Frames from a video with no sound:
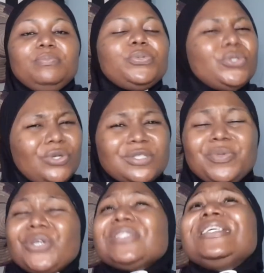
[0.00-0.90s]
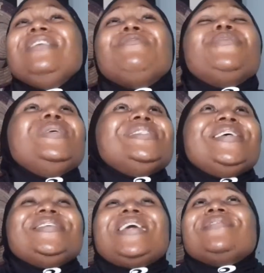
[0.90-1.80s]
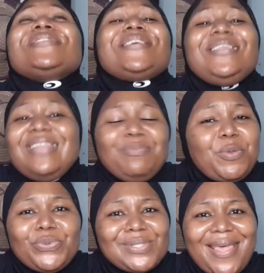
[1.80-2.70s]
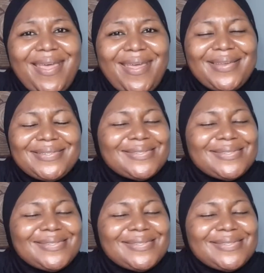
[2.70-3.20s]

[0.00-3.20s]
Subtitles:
products, because influencers have scattered people's head.